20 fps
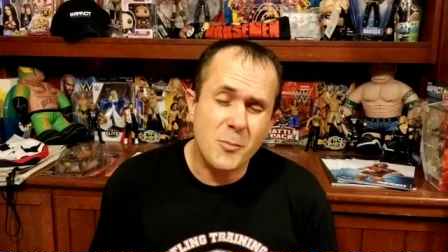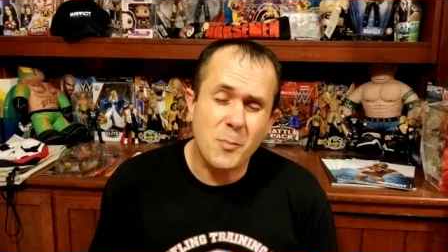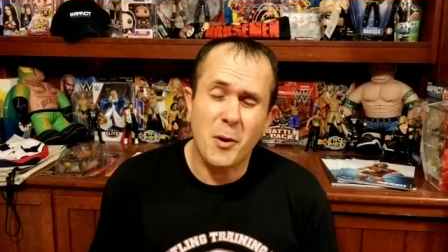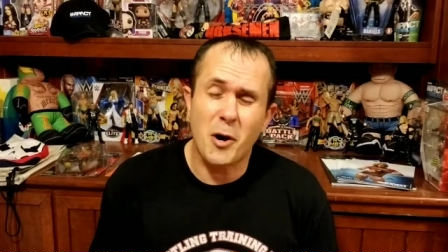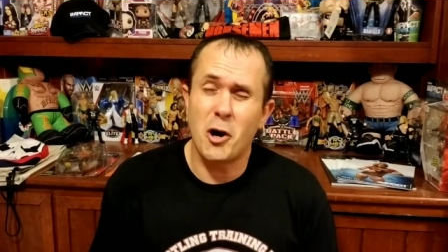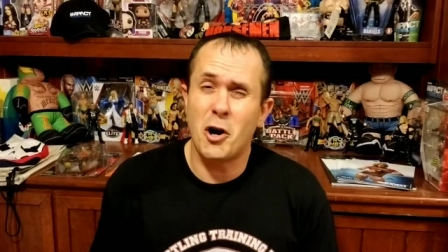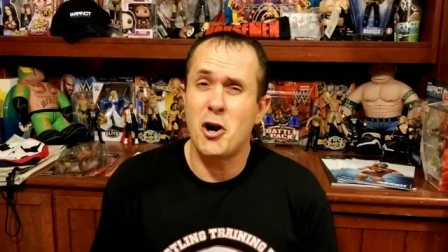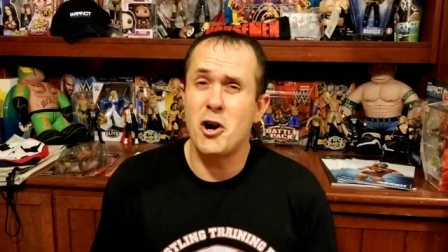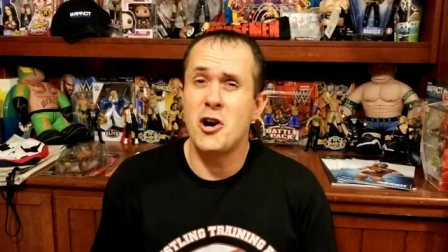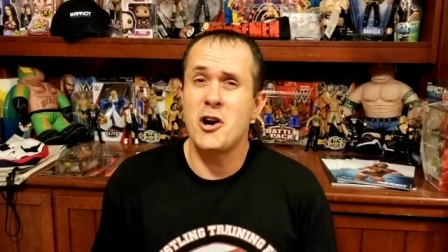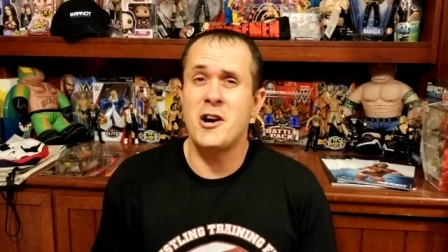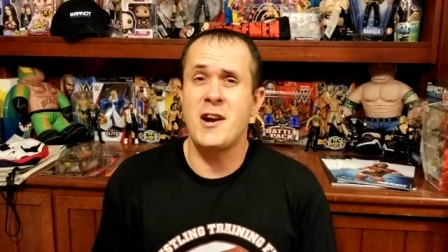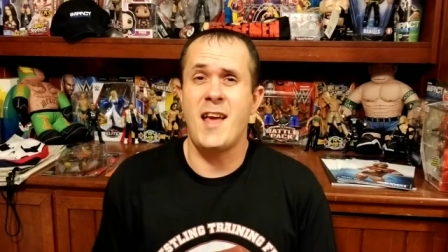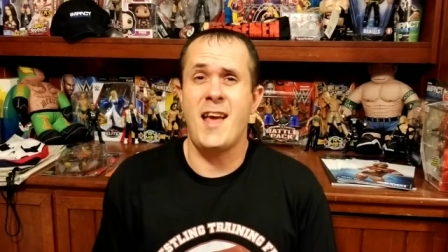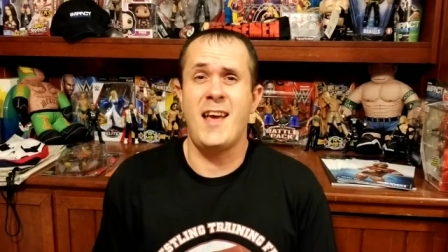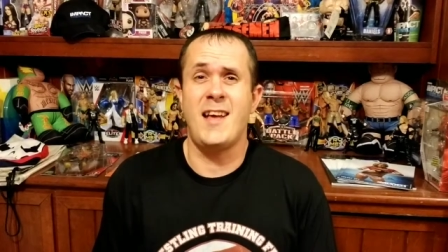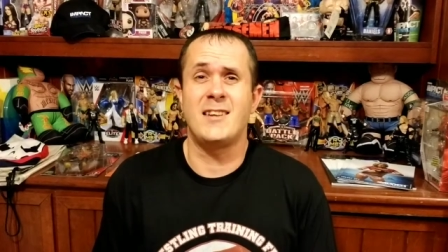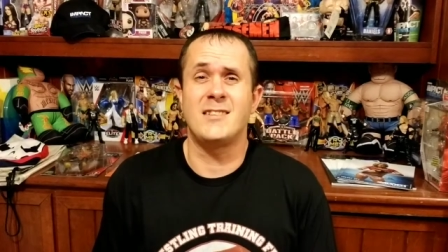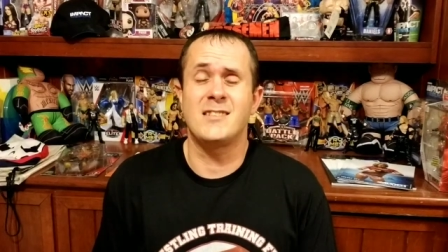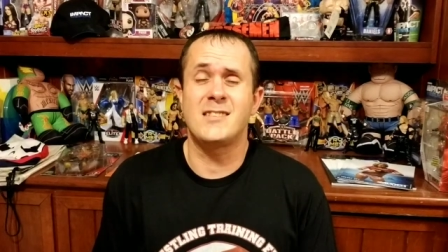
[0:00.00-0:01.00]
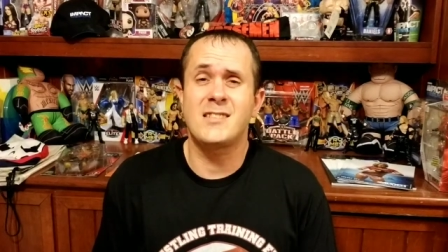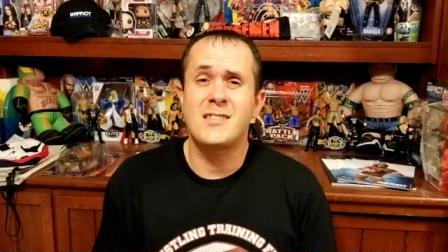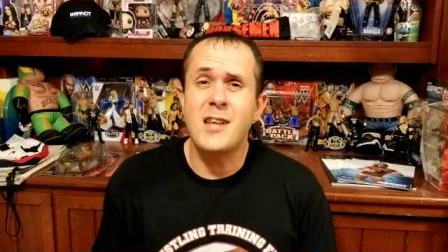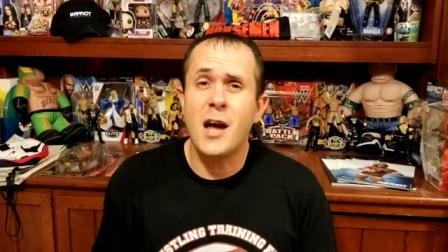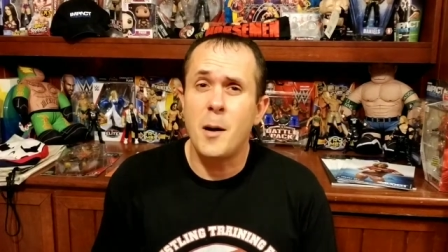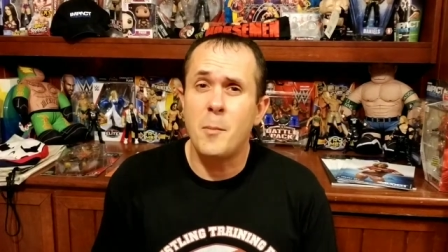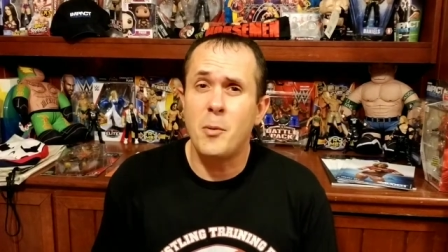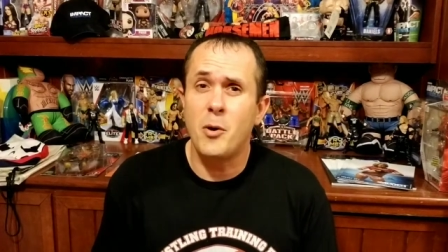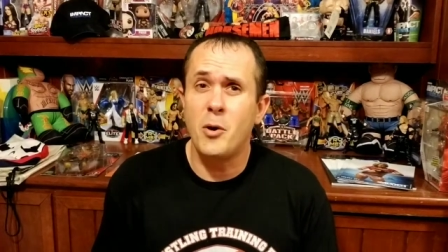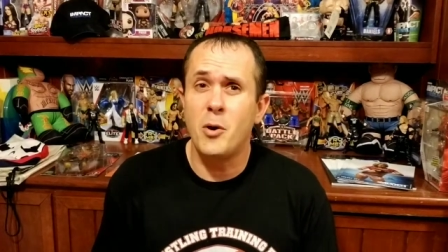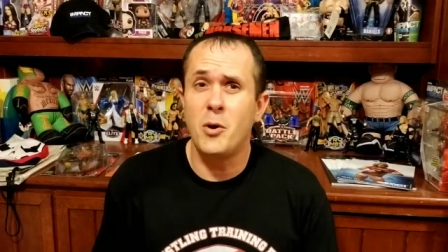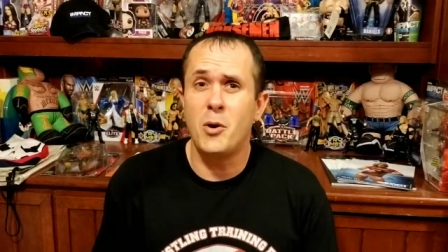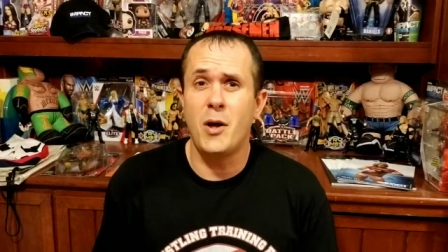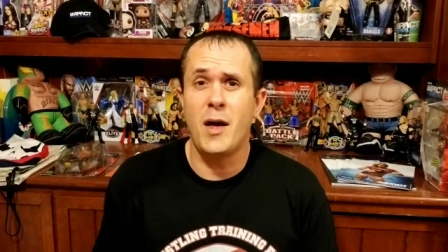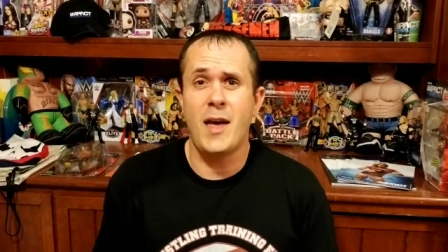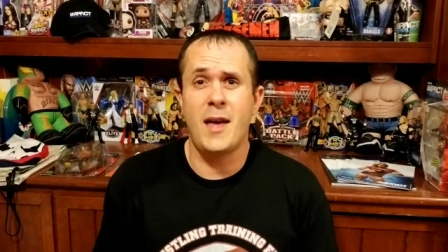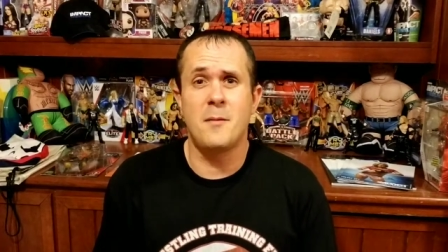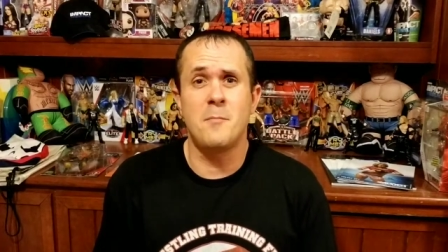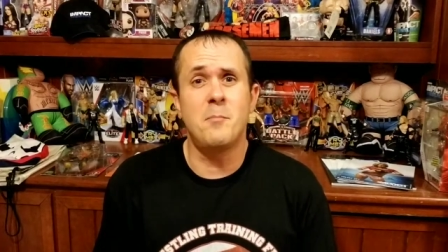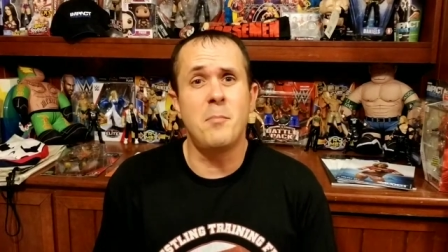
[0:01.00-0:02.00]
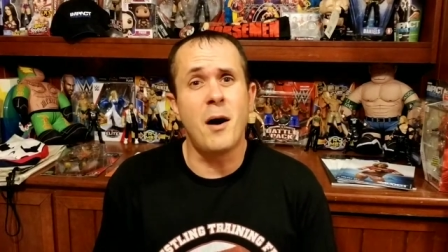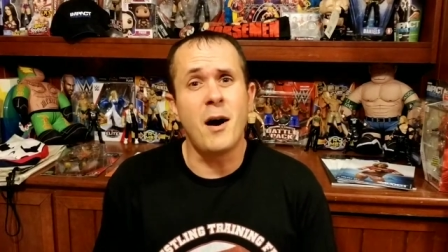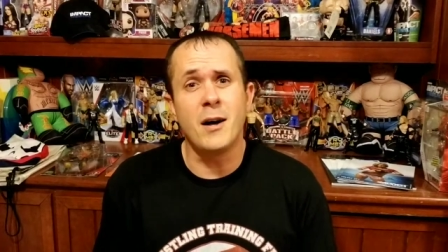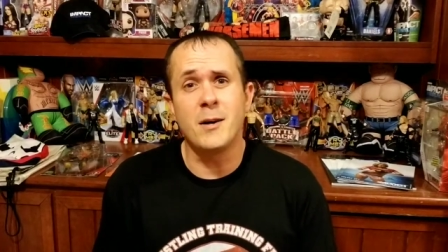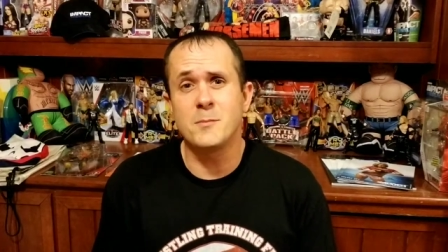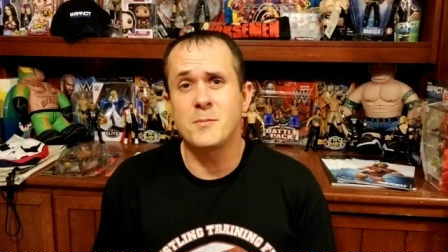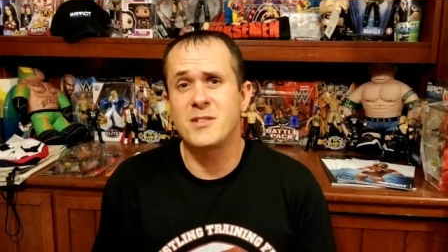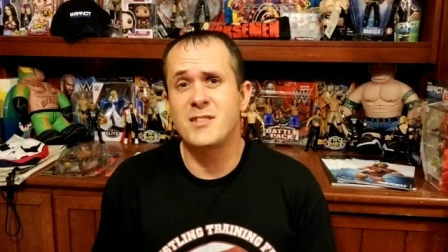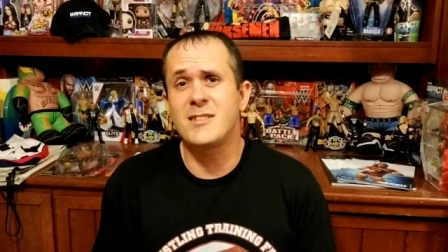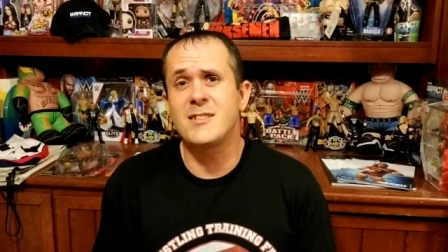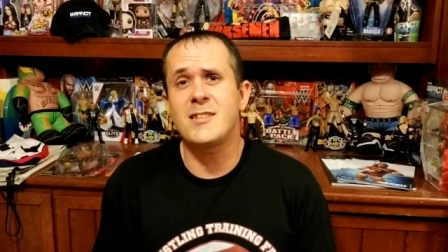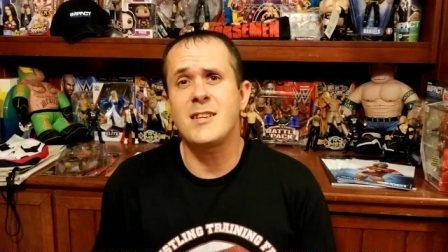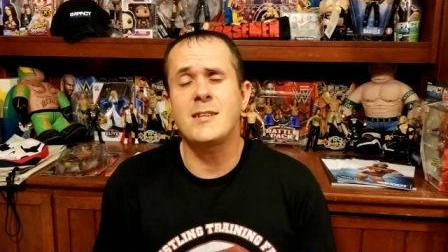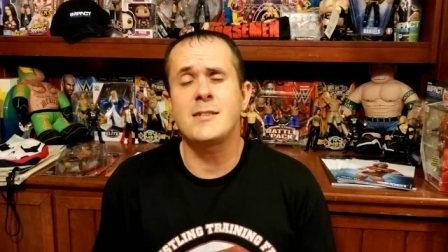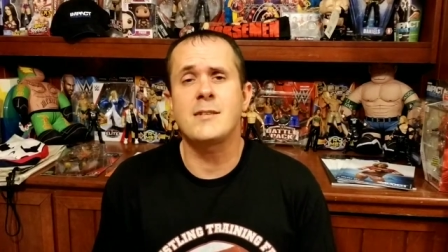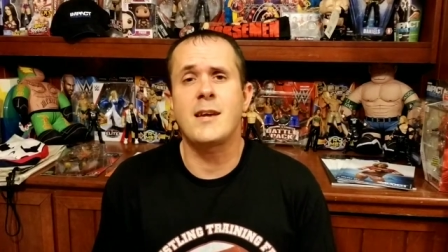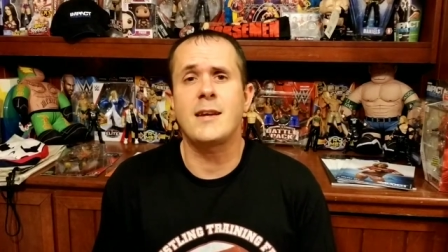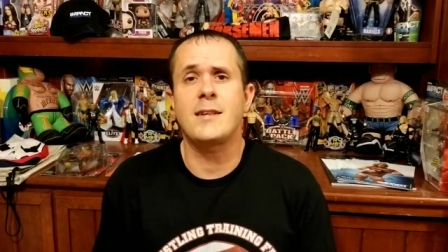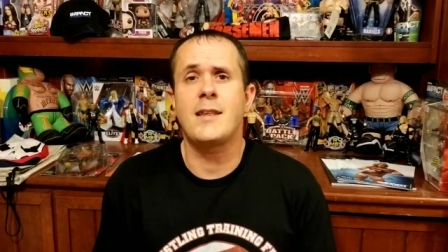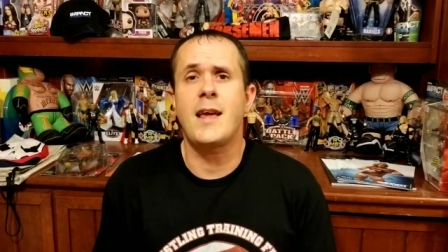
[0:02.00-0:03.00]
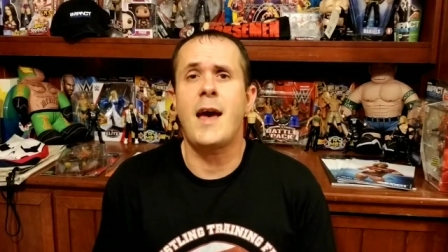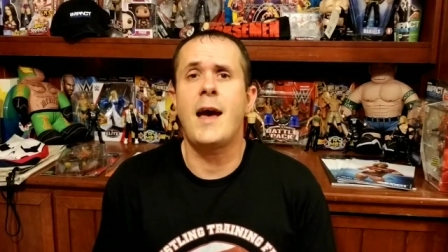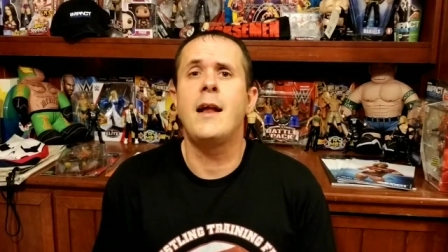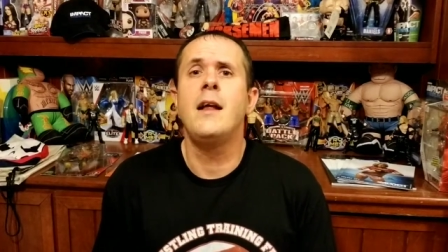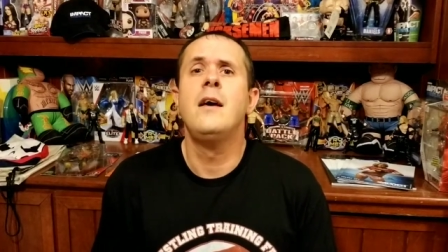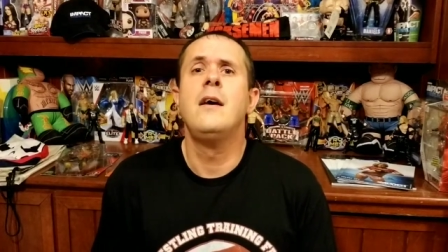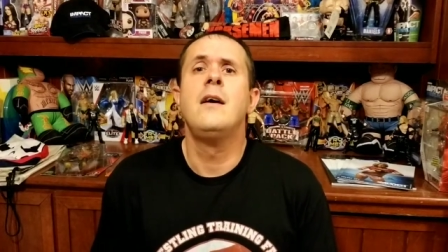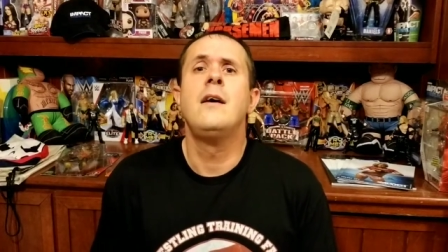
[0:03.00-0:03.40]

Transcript: burn and stubble and bumps and things like that.